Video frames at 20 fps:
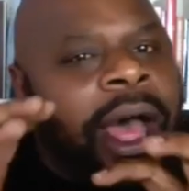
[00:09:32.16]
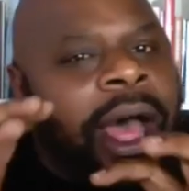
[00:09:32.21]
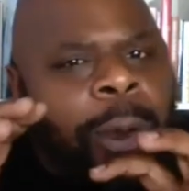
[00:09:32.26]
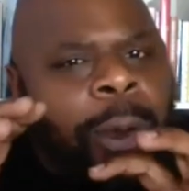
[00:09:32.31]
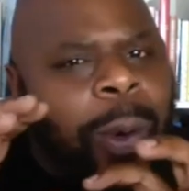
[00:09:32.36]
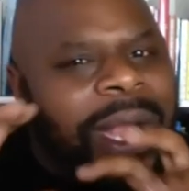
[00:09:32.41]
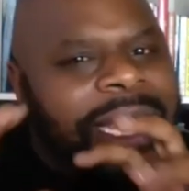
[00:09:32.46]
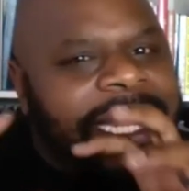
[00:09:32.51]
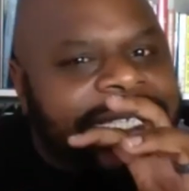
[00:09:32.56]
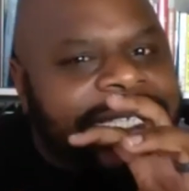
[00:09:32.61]

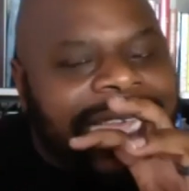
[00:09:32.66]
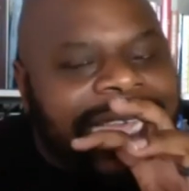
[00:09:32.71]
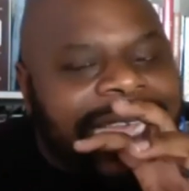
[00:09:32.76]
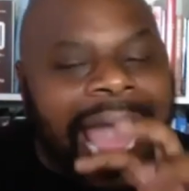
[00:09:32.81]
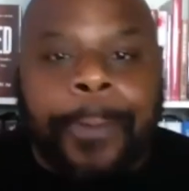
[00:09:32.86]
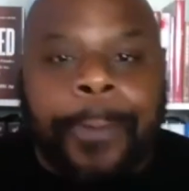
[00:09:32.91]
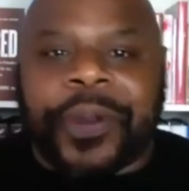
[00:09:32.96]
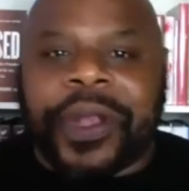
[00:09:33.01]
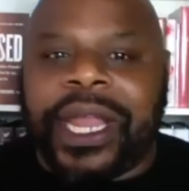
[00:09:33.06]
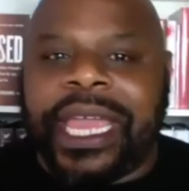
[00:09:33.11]
what is
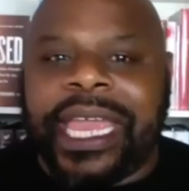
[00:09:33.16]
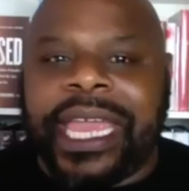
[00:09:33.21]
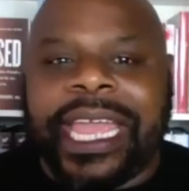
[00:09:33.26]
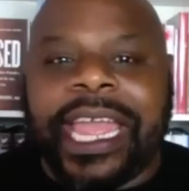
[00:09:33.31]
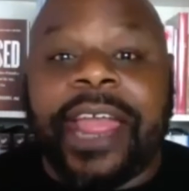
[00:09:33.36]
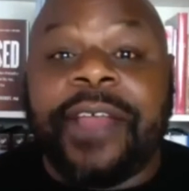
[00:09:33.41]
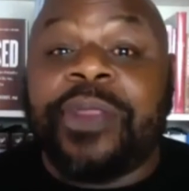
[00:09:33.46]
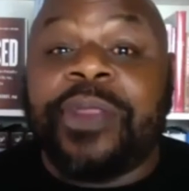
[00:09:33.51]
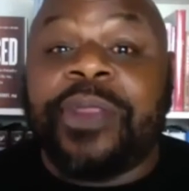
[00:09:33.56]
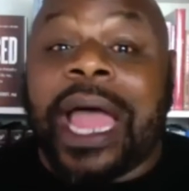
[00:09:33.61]
happening
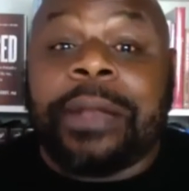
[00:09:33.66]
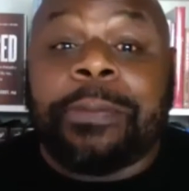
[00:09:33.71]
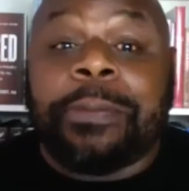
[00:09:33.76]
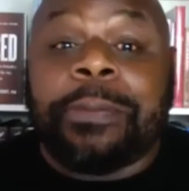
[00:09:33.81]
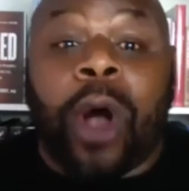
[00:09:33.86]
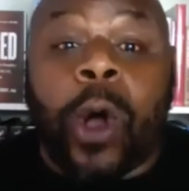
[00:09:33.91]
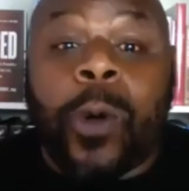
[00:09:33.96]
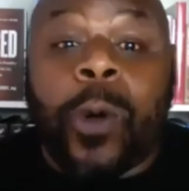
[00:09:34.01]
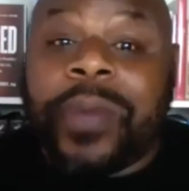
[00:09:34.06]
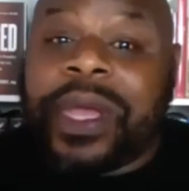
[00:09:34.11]
in that
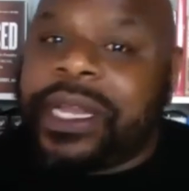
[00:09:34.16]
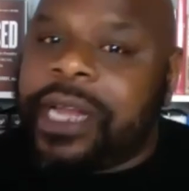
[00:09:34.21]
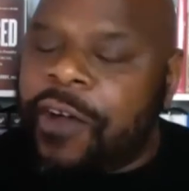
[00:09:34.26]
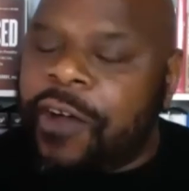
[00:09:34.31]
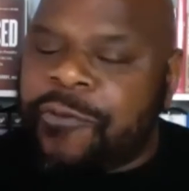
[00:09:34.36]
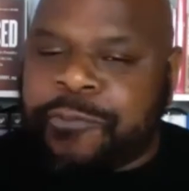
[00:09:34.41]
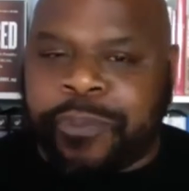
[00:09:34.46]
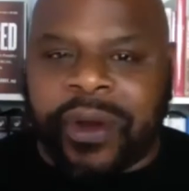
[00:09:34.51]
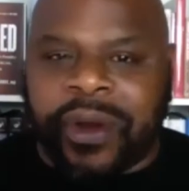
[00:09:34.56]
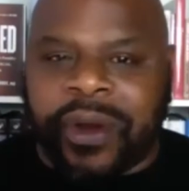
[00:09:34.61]
moment
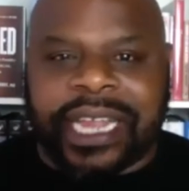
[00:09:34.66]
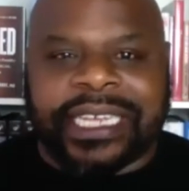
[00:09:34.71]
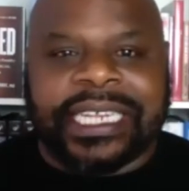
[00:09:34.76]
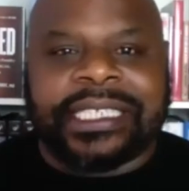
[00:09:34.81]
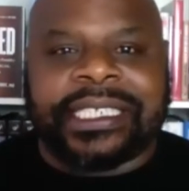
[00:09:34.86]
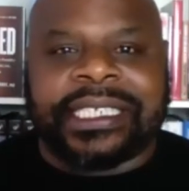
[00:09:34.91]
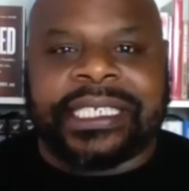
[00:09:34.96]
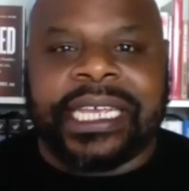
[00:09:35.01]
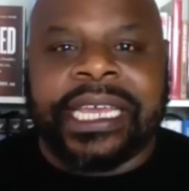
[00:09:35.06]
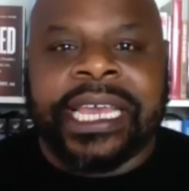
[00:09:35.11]
of
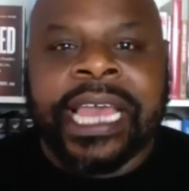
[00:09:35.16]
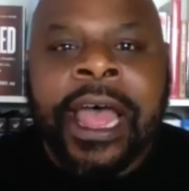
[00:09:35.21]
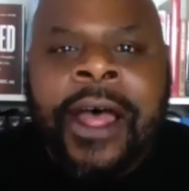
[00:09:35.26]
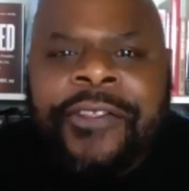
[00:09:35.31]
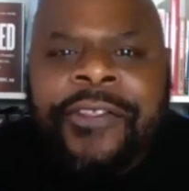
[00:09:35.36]
pregnancy.